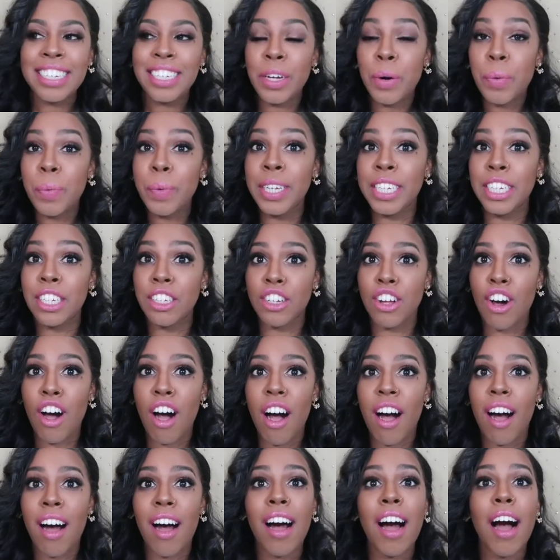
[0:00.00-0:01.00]
So we
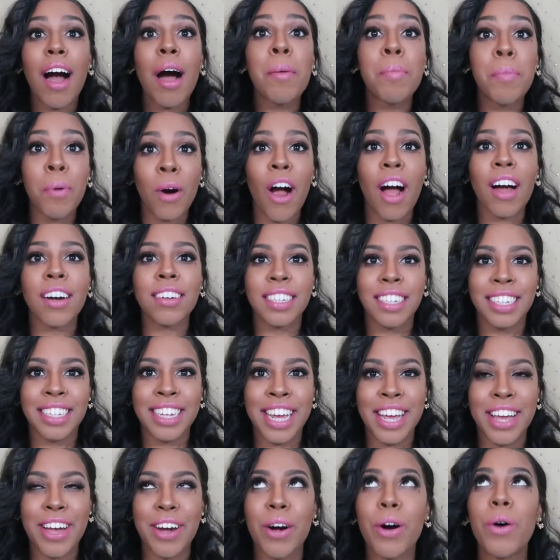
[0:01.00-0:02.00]
saw A Bronx
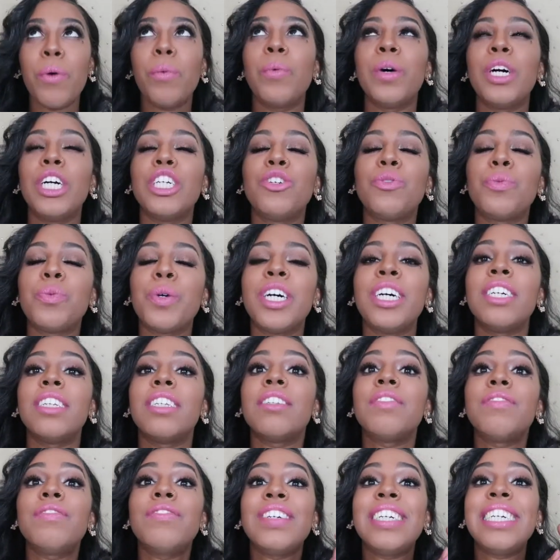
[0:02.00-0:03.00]
Tale, which
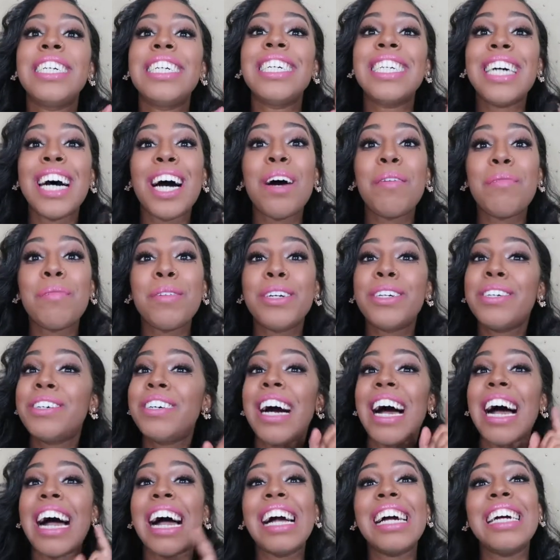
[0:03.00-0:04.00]
was
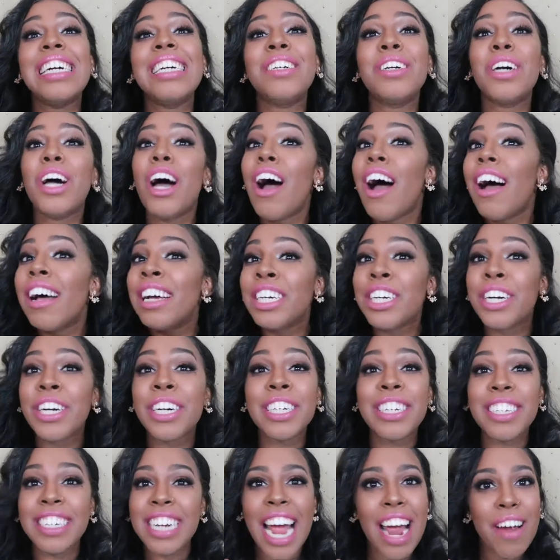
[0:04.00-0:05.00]
phenomenal. I
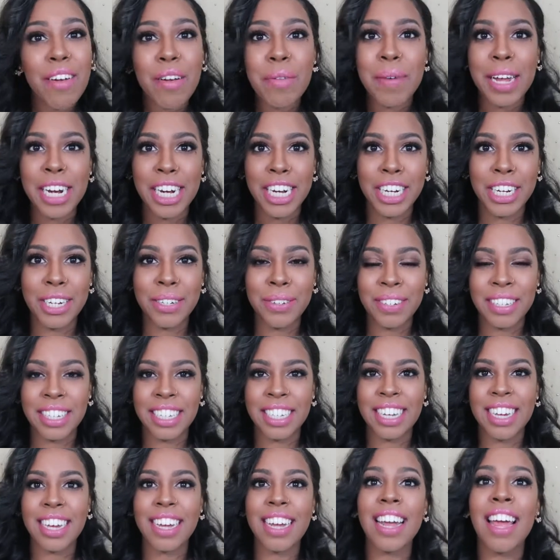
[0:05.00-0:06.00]
encourage everybody to go
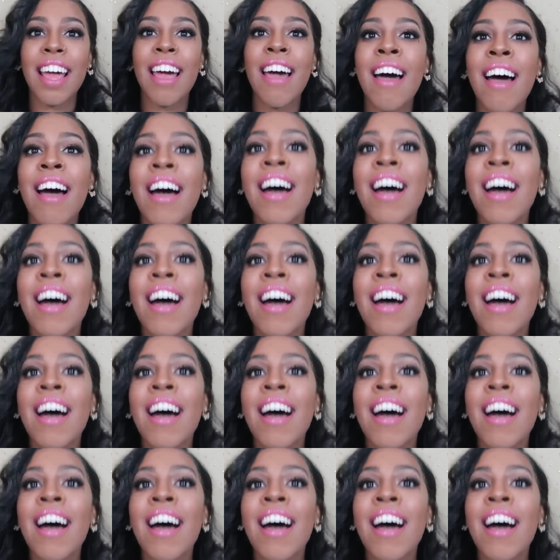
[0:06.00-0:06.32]
see it.